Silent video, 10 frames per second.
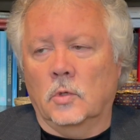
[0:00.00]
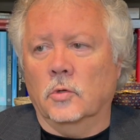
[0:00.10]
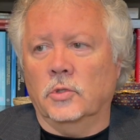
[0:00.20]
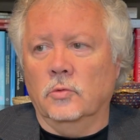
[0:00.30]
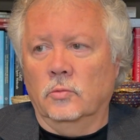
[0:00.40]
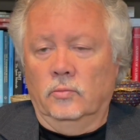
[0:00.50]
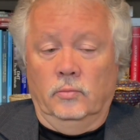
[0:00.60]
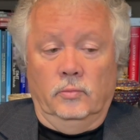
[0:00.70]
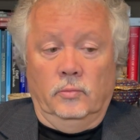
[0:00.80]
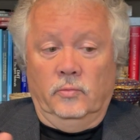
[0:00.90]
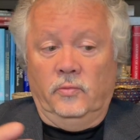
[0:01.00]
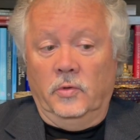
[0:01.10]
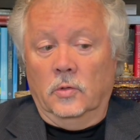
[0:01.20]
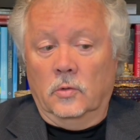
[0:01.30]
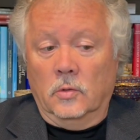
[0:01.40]
Of course, you
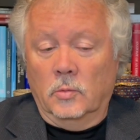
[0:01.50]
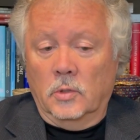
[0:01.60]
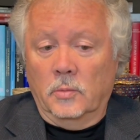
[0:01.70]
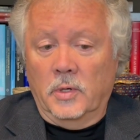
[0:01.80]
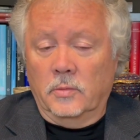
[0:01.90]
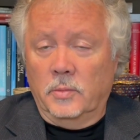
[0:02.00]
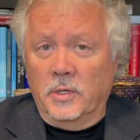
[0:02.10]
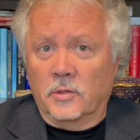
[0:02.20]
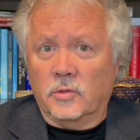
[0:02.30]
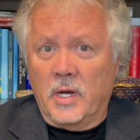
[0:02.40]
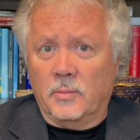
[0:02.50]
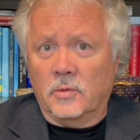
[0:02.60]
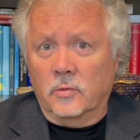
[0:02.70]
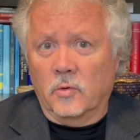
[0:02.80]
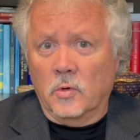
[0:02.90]
feel horrible about being a
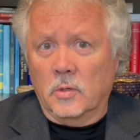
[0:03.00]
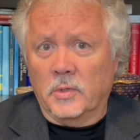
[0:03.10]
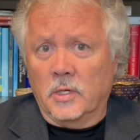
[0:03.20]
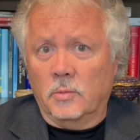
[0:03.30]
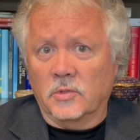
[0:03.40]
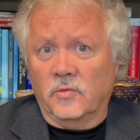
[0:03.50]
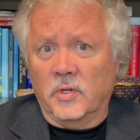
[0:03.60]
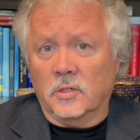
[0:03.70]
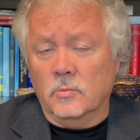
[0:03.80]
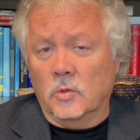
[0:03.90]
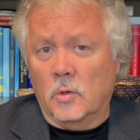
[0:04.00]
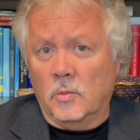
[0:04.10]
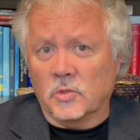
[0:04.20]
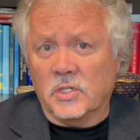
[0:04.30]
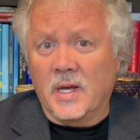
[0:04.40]
trapped, overwhelmed, helpless victim who
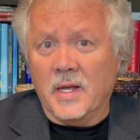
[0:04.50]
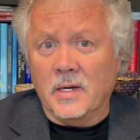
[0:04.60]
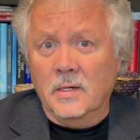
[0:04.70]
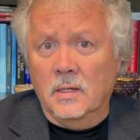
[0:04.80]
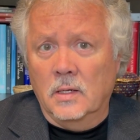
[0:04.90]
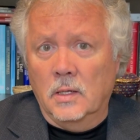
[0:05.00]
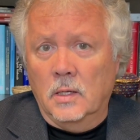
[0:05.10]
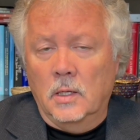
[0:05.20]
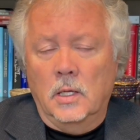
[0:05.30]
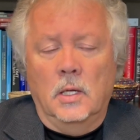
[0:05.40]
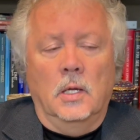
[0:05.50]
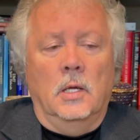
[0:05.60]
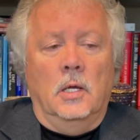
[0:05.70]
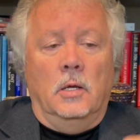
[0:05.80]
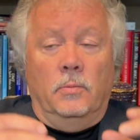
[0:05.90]
almost died.
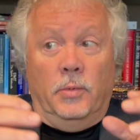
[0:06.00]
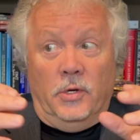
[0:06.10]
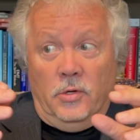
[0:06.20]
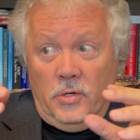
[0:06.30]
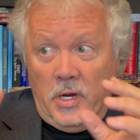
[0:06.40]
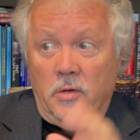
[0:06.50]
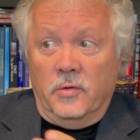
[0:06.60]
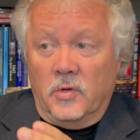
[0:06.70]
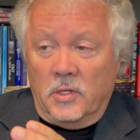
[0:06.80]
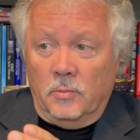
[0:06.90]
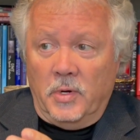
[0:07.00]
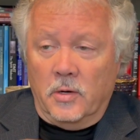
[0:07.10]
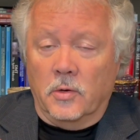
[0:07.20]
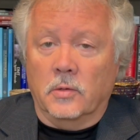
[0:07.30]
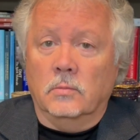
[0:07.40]
But now you've got the
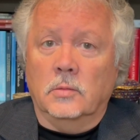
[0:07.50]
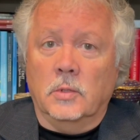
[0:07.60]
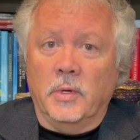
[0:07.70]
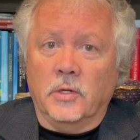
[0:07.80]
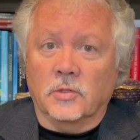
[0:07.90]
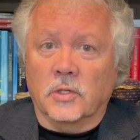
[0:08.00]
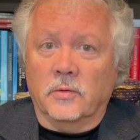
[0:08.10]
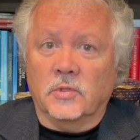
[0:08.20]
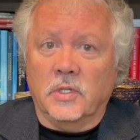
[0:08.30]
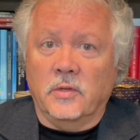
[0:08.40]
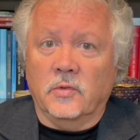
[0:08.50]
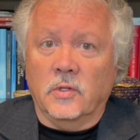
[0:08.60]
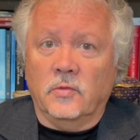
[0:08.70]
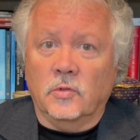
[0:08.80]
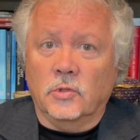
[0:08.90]
power to make yourself safe in
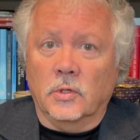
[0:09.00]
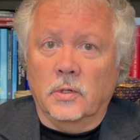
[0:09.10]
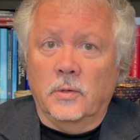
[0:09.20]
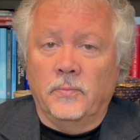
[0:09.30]
the future.